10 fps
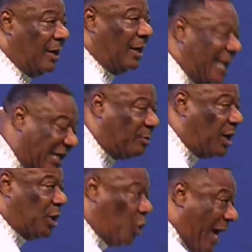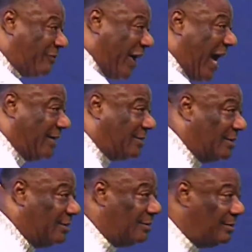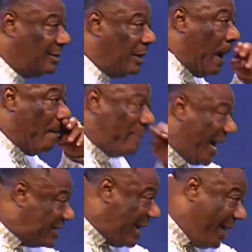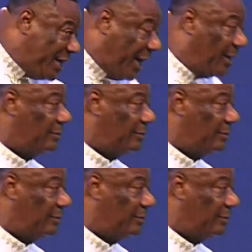Tell somebody, you have faith, but it's a measure.